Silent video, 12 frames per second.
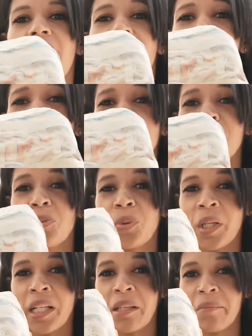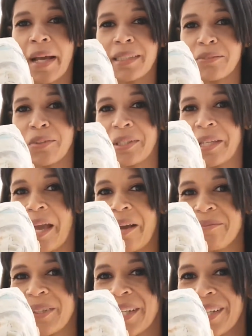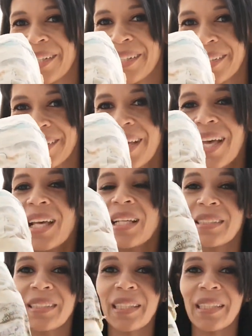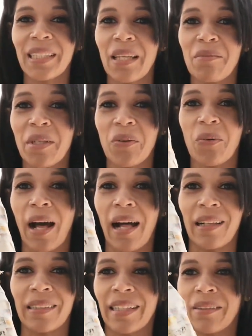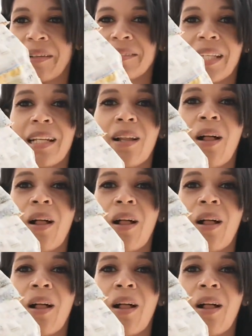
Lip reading: It looks really massive on camera. It's going to take me a while and I'll have to get a